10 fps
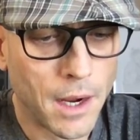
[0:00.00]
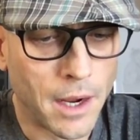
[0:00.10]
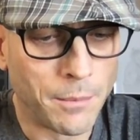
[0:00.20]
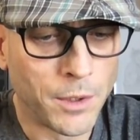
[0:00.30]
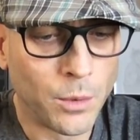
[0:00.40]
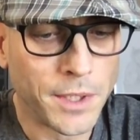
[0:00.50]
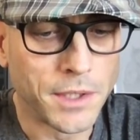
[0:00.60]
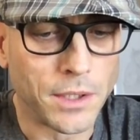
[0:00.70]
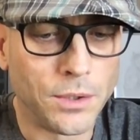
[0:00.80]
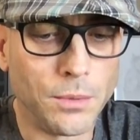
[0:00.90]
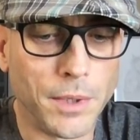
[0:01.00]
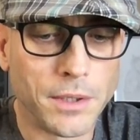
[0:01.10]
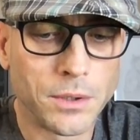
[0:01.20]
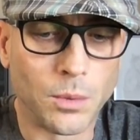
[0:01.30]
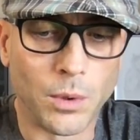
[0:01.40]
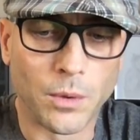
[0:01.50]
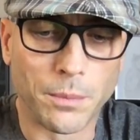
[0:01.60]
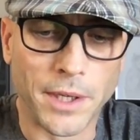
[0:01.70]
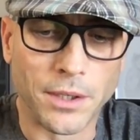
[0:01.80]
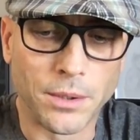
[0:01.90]
I'm requesting two months to work with
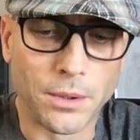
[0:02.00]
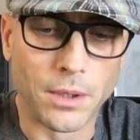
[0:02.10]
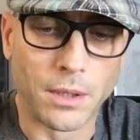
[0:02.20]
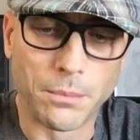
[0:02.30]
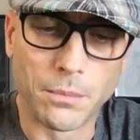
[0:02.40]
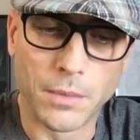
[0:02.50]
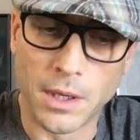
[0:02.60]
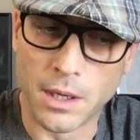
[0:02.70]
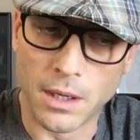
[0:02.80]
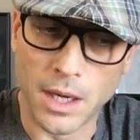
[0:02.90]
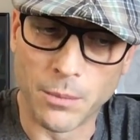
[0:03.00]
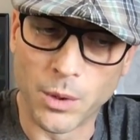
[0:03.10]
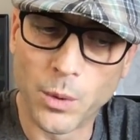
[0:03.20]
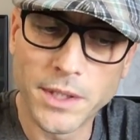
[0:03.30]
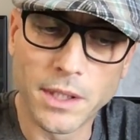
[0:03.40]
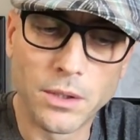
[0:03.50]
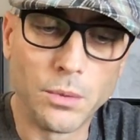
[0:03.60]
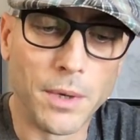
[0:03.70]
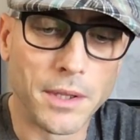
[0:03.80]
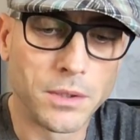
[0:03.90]
my uh, uh, I'm requesting two
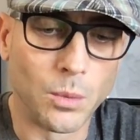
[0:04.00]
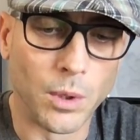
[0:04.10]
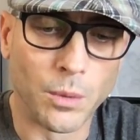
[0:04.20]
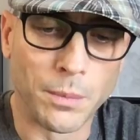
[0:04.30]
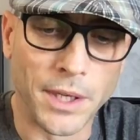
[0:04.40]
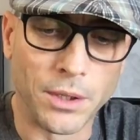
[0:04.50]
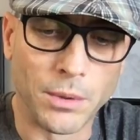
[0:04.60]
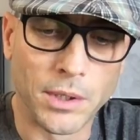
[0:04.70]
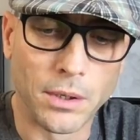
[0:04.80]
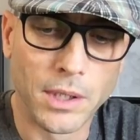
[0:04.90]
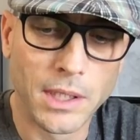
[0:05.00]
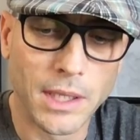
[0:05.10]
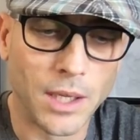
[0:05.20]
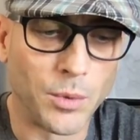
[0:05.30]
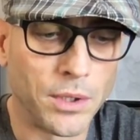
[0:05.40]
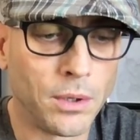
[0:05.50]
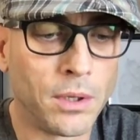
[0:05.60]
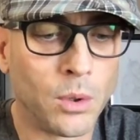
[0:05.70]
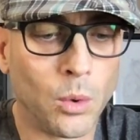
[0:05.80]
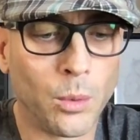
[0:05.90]
months to work with my new attorney and return to
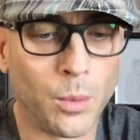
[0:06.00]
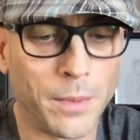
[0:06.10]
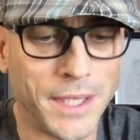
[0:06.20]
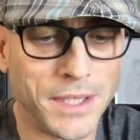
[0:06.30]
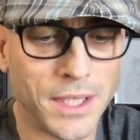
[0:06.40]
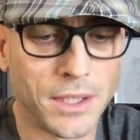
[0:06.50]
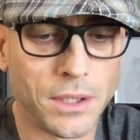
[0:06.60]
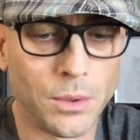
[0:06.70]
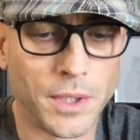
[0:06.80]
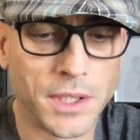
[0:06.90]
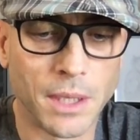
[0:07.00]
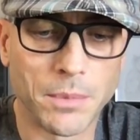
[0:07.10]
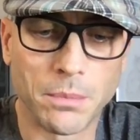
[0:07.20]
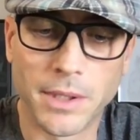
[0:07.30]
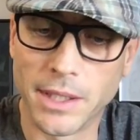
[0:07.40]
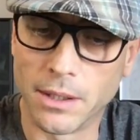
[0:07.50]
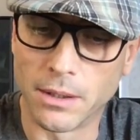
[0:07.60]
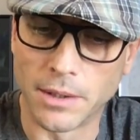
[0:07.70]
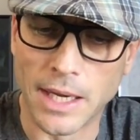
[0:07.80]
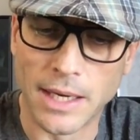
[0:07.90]
court with my decision to accept a plea deal
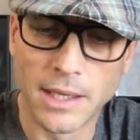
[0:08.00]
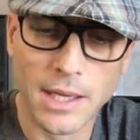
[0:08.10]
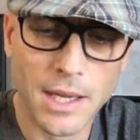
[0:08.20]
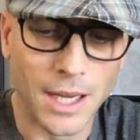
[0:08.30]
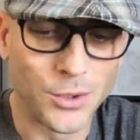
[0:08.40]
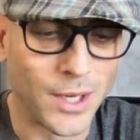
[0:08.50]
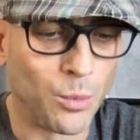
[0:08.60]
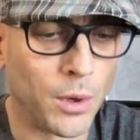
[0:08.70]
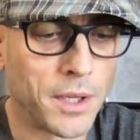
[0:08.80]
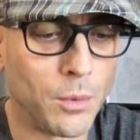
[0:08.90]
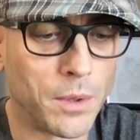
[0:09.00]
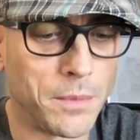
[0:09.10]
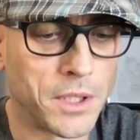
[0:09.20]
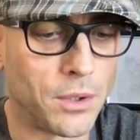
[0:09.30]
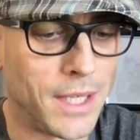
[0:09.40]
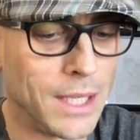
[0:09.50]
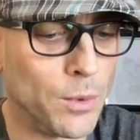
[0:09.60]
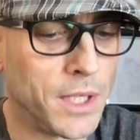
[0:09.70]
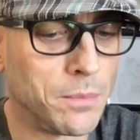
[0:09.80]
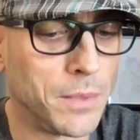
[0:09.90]
or not. I tried working with Mr.
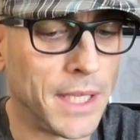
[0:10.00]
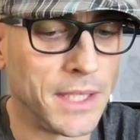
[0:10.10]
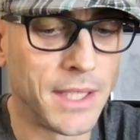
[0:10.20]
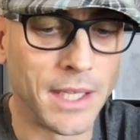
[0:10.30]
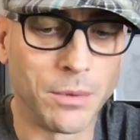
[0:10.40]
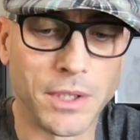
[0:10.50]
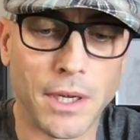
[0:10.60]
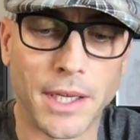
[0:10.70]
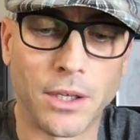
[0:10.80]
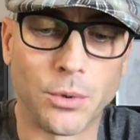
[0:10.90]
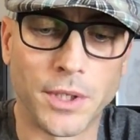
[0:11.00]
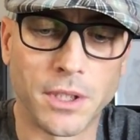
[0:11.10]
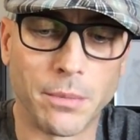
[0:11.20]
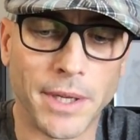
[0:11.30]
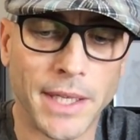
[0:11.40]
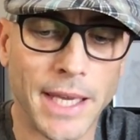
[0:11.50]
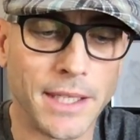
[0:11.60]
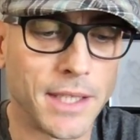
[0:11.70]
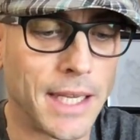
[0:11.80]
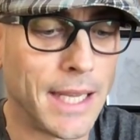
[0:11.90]
Iniguez, but he said he was not interested in my
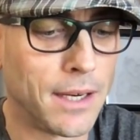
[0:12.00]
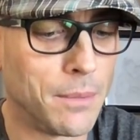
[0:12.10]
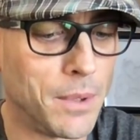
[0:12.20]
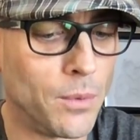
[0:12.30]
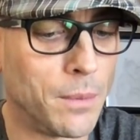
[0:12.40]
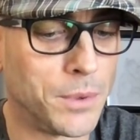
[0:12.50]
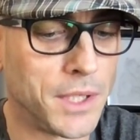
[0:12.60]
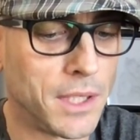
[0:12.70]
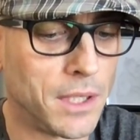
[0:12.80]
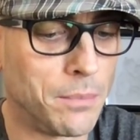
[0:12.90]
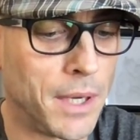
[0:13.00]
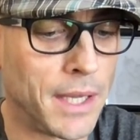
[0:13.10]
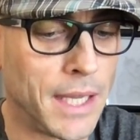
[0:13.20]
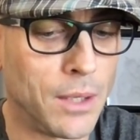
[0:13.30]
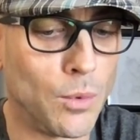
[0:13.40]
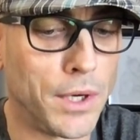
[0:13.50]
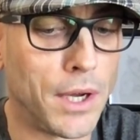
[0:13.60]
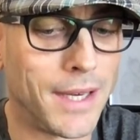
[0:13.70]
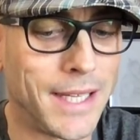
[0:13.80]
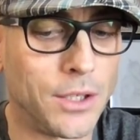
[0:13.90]
case. I cannot be represented by anyone
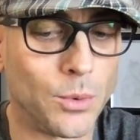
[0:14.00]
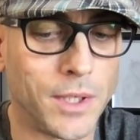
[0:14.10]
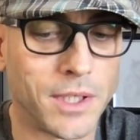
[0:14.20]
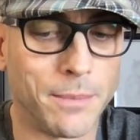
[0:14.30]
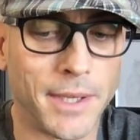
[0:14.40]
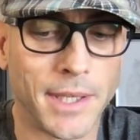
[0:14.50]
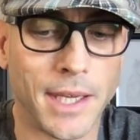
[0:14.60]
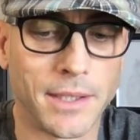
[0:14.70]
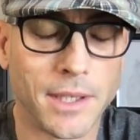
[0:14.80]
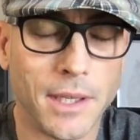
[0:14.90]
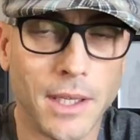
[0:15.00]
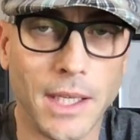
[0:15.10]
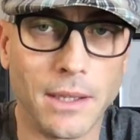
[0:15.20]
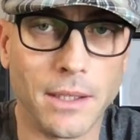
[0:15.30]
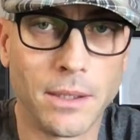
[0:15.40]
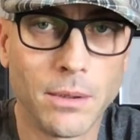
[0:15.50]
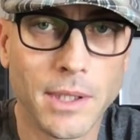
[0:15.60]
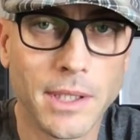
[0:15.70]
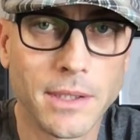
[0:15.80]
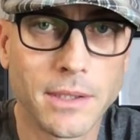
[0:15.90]
not interested in my case. He
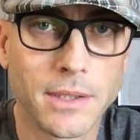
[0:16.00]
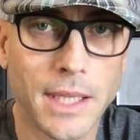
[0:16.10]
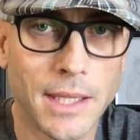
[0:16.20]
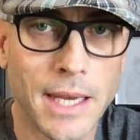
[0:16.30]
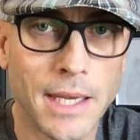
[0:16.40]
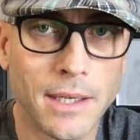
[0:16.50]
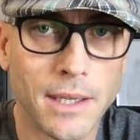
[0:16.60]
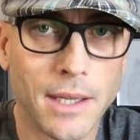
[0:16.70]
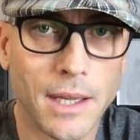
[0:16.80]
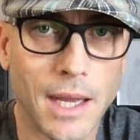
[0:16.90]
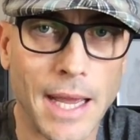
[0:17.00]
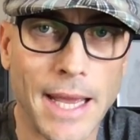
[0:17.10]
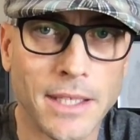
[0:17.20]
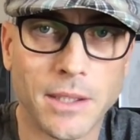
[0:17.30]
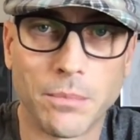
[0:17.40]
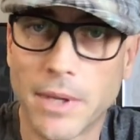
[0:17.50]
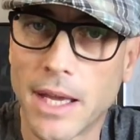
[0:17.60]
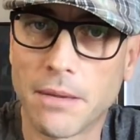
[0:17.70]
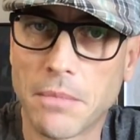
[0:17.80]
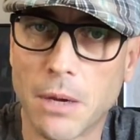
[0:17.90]
literally said that. I asked him,
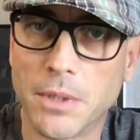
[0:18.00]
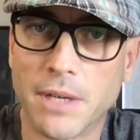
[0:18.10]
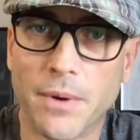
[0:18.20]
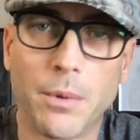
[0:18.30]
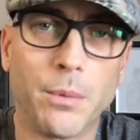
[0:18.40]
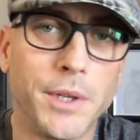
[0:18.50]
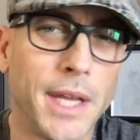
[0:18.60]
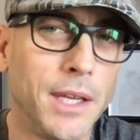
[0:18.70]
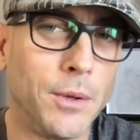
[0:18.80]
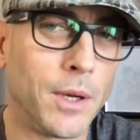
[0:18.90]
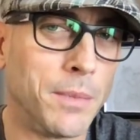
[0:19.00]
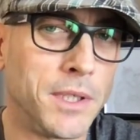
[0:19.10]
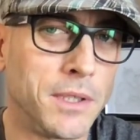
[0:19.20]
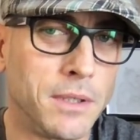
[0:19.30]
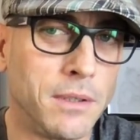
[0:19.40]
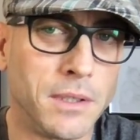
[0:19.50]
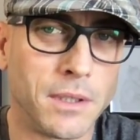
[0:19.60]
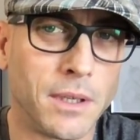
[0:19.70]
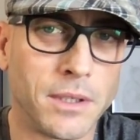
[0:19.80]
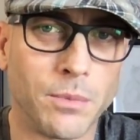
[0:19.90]
hey, if I want to retain you, how much is, does it
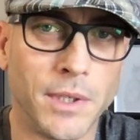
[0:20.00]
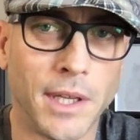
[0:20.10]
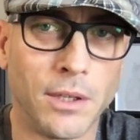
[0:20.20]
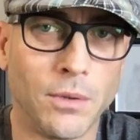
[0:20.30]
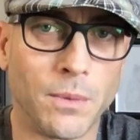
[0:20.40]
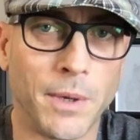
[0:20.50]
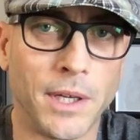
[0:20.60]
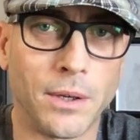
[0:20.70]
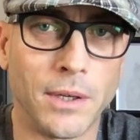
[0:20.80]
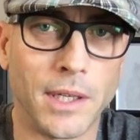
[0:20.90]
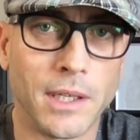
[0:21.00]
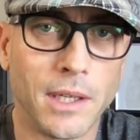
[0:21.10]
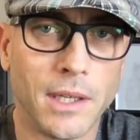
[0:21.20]
cost to retain you for my attorney?